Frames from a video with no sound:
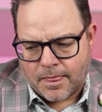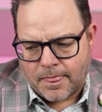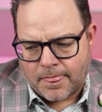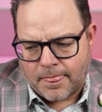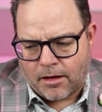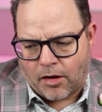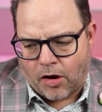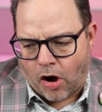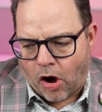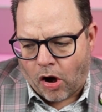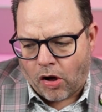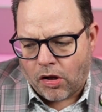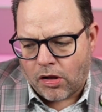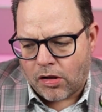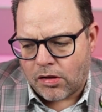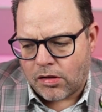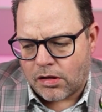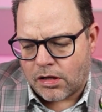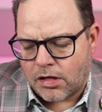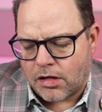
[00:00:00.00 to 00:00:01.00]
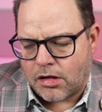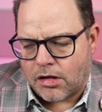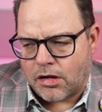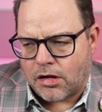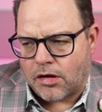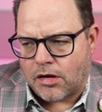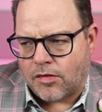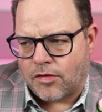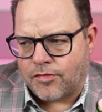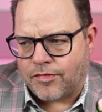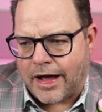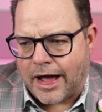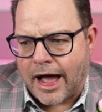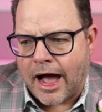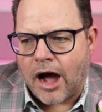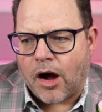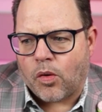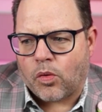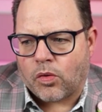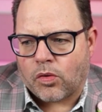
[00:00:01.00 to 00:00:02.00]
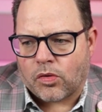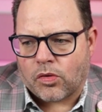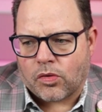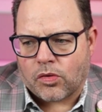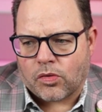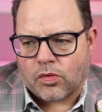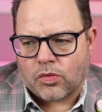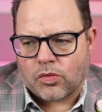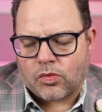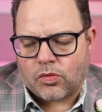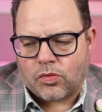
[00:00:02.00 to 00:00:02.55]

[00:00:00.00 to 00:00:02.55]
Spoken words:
all of our